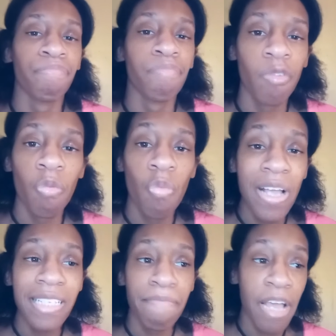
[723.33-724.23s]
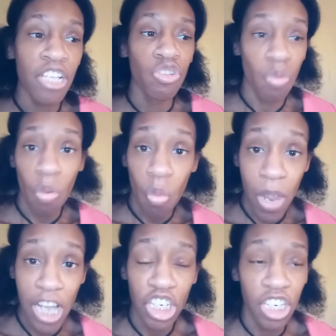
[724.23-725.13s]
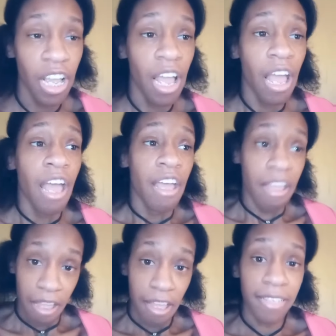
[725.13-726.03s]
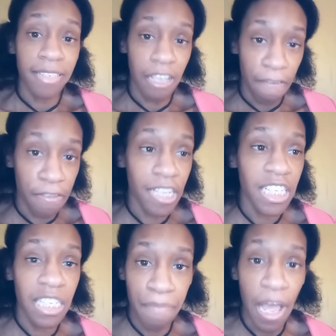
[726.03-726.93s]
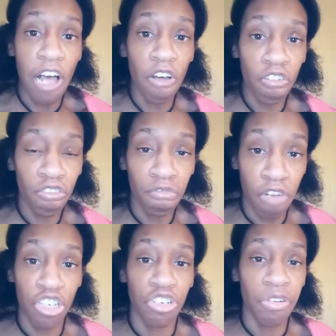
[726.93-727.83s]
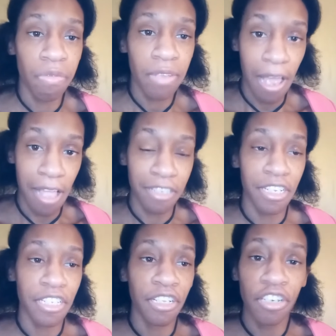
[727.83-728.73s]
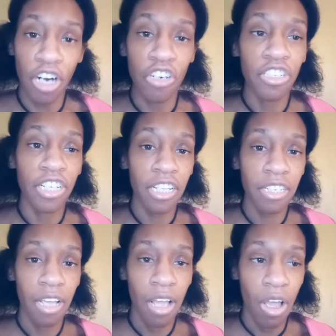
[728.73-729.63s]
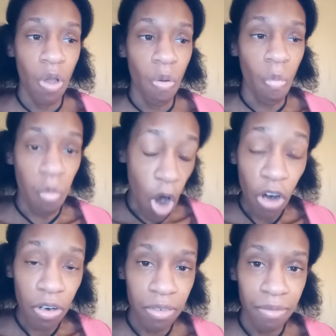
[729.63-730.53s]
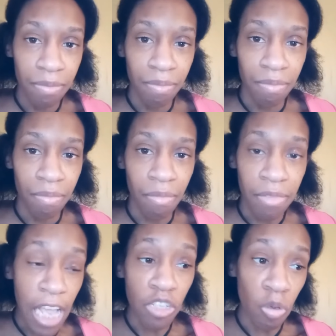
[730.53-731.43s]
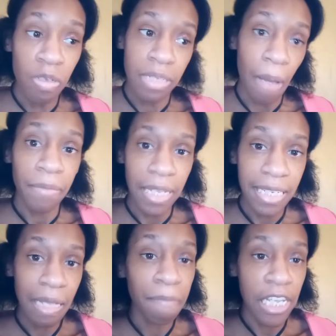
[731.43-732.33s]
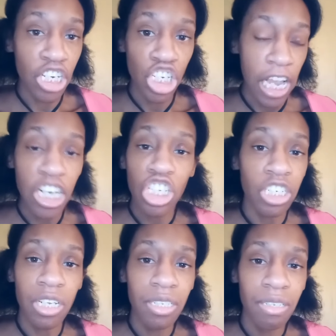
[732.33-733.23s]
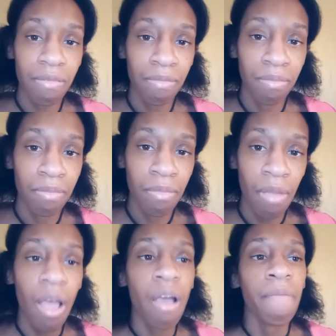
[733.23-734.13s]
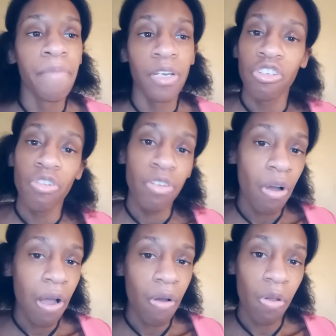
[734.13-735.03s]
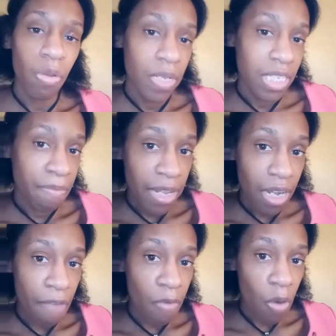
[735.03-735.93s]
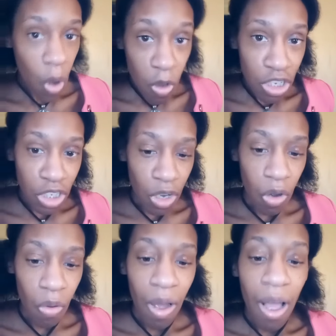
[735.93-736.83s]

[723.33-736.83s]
What makes you a witch is if your spells, rituals, hexes, and curses work, they do something changes. Because you know I always speak up also,